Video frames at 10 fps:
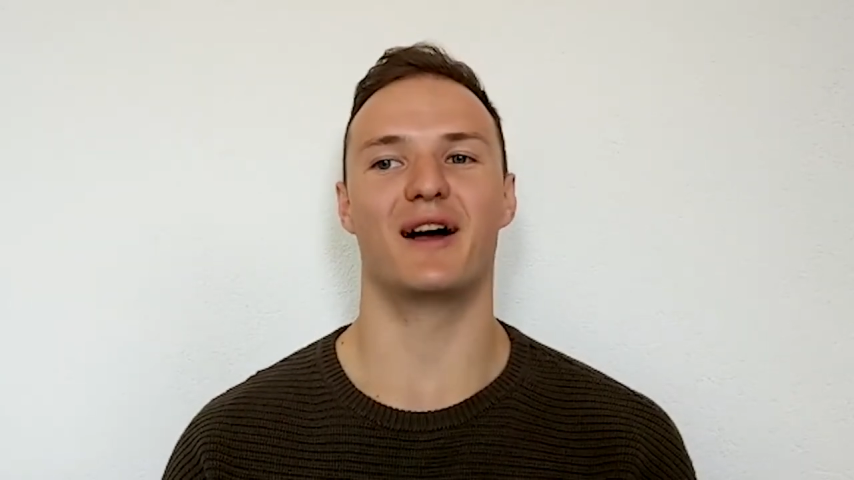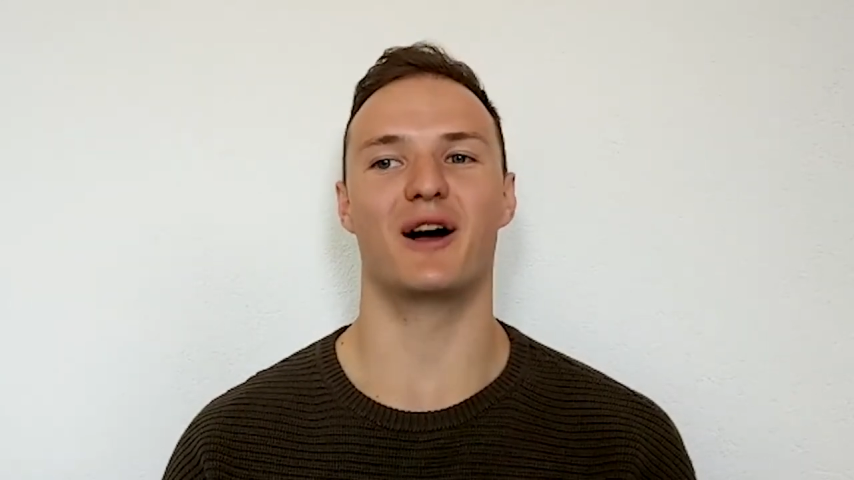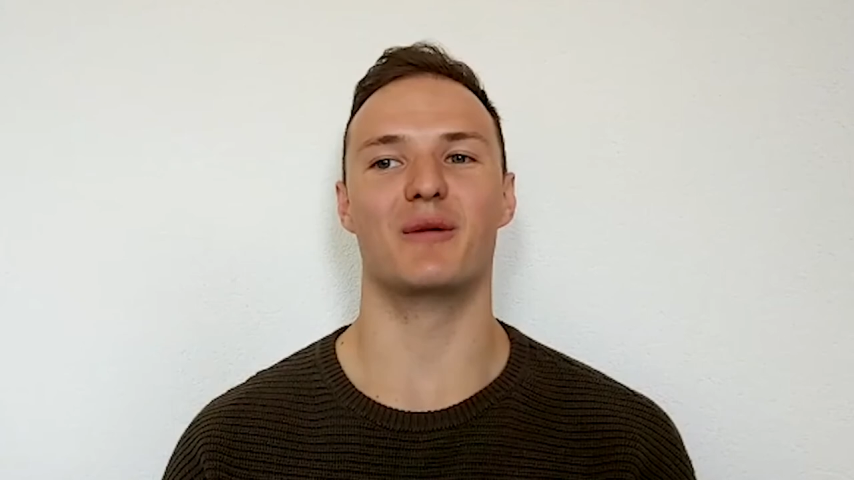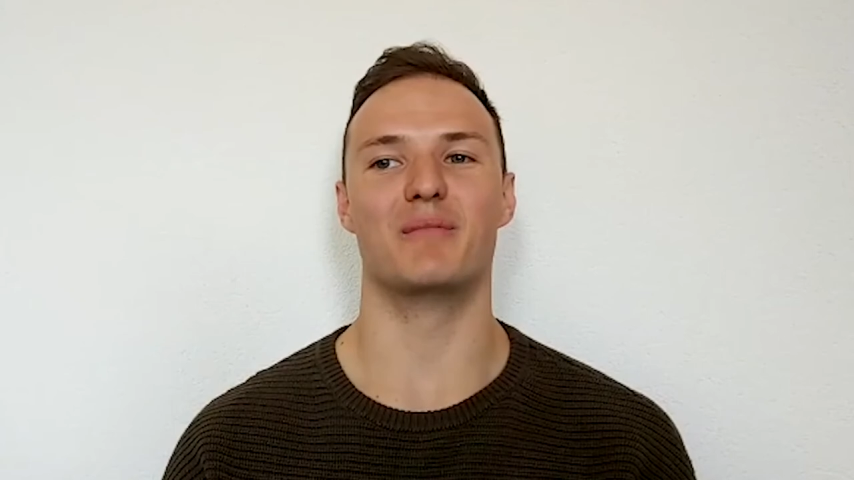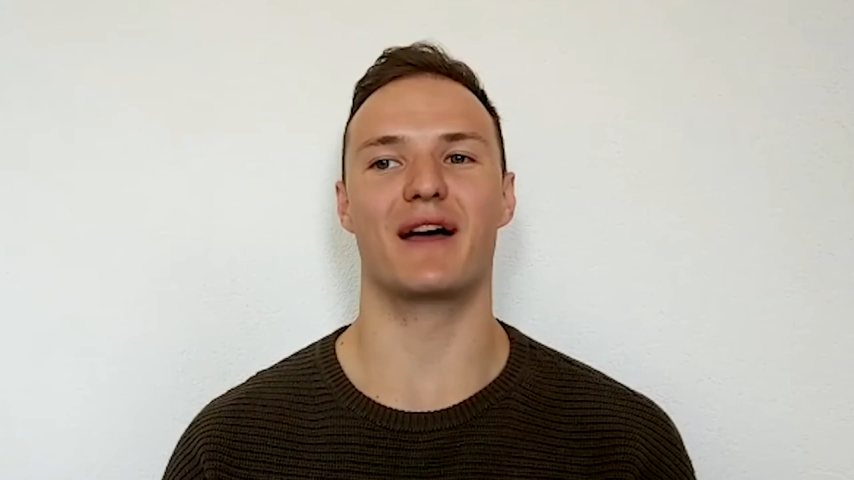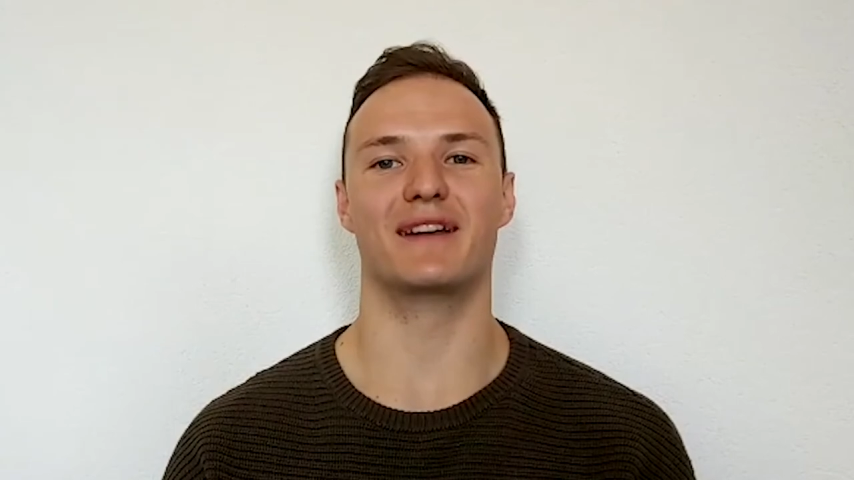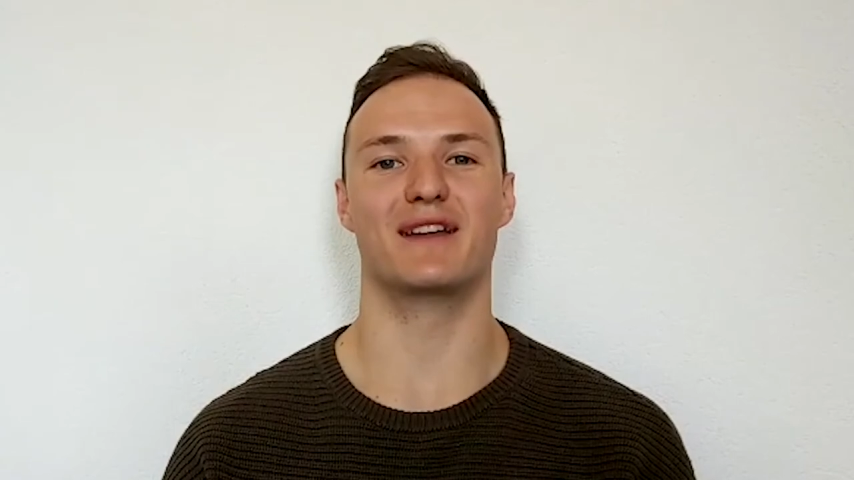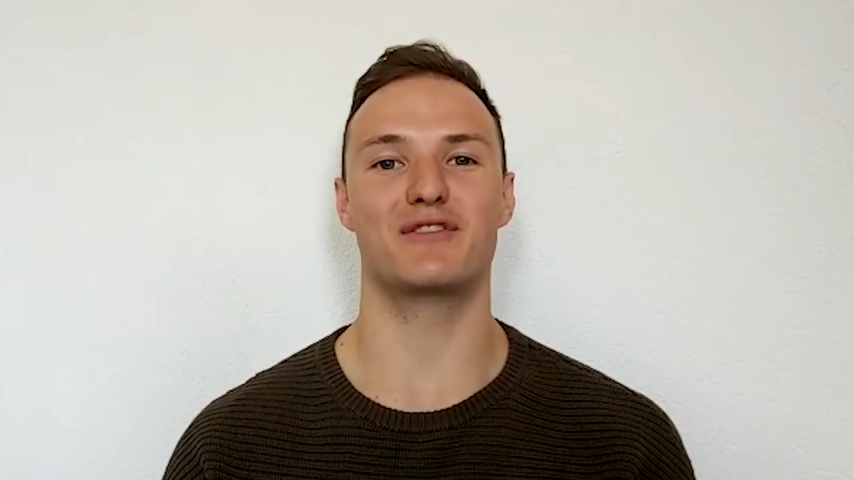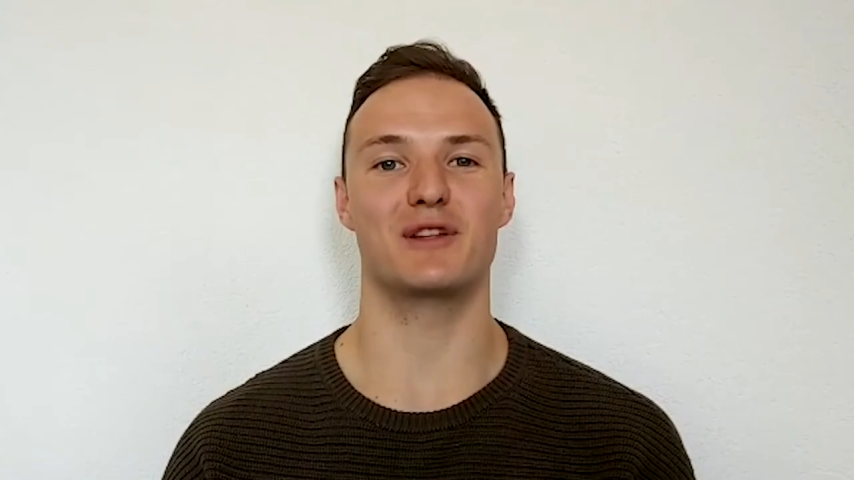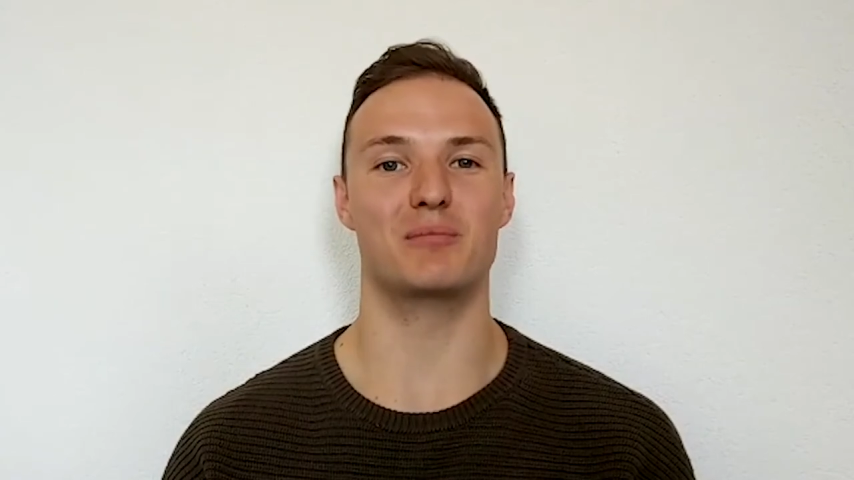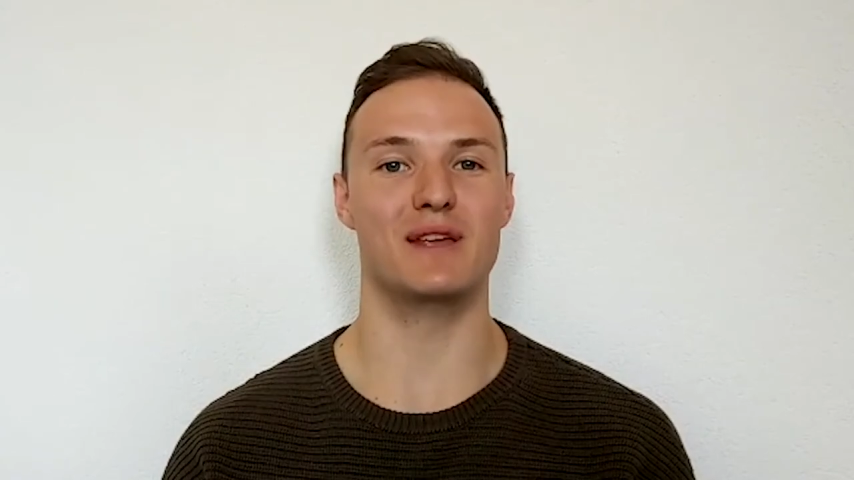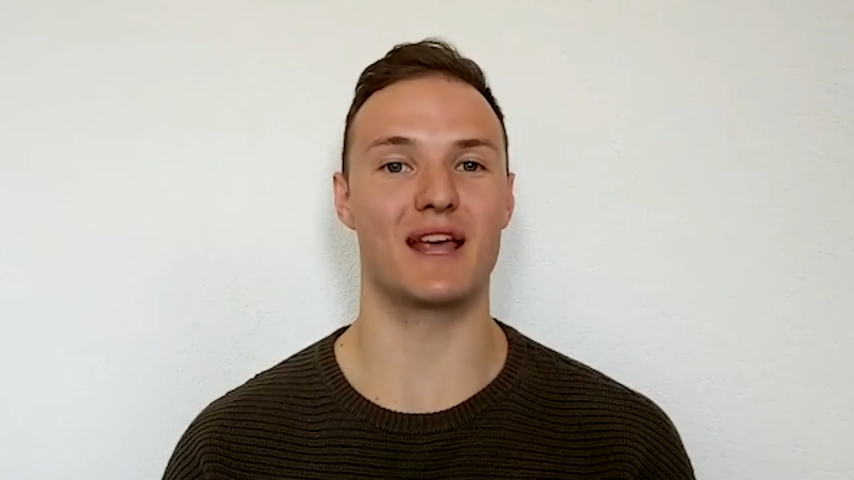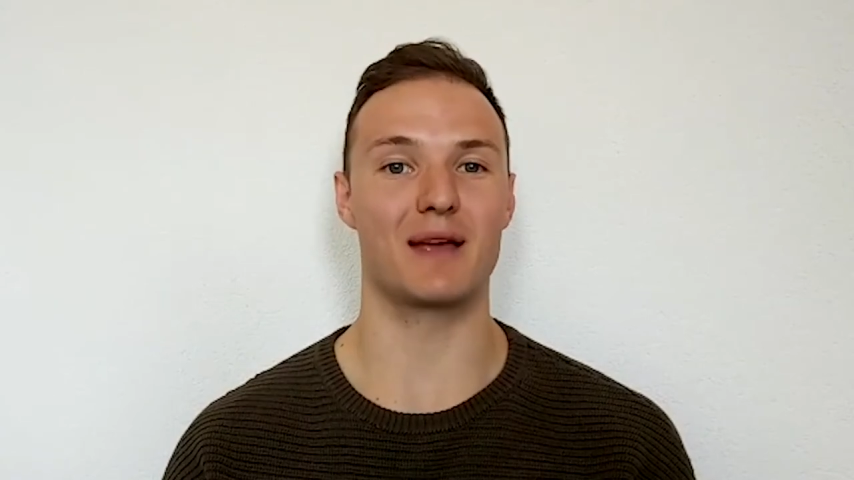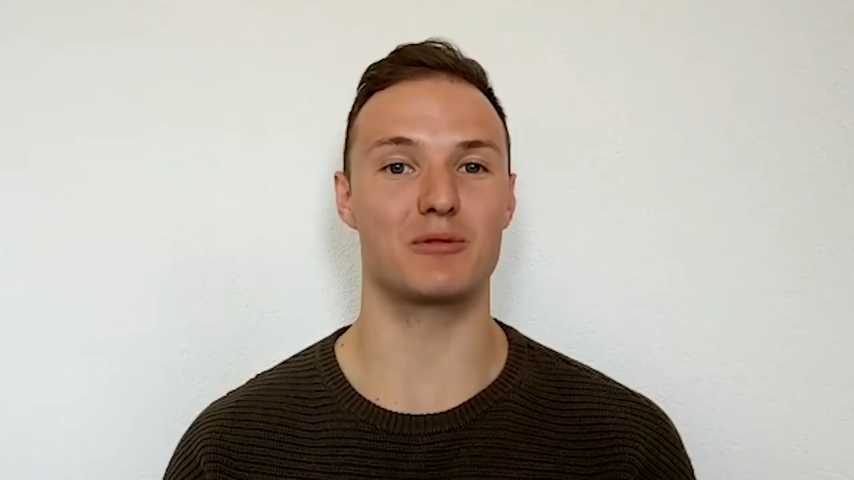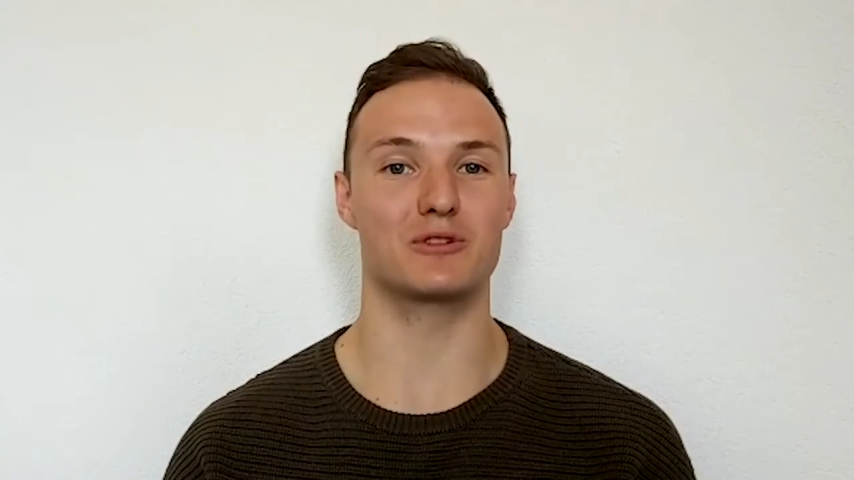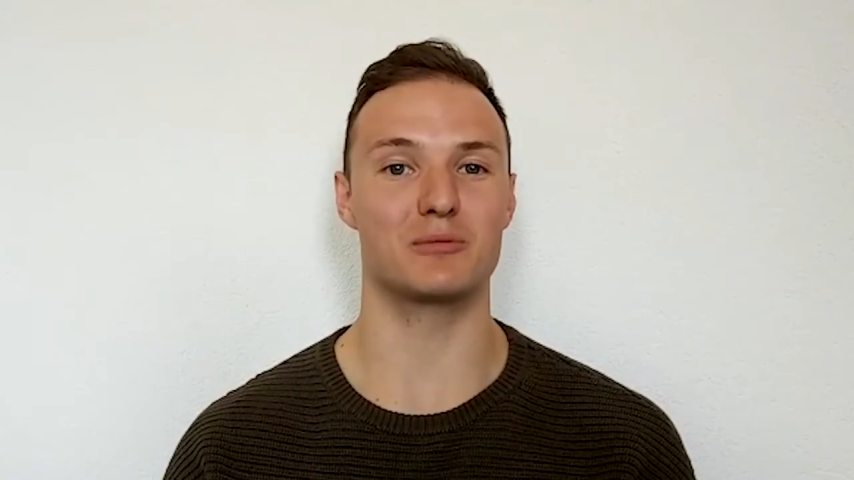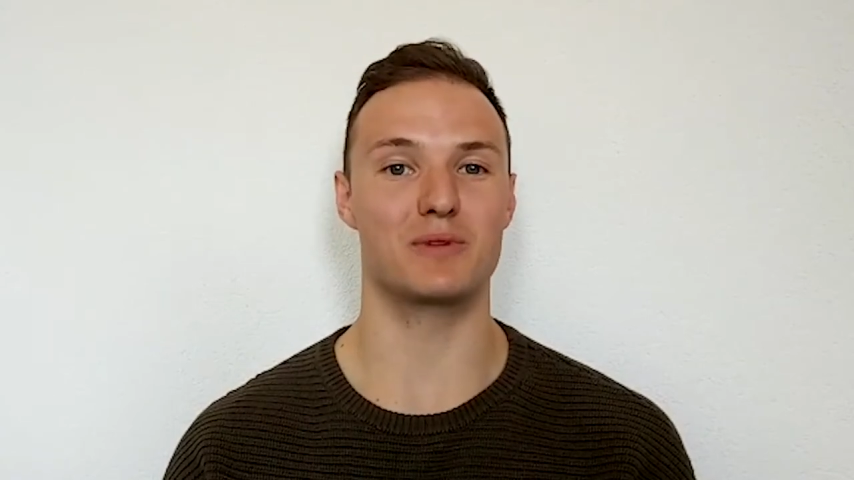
Um, and definitely being able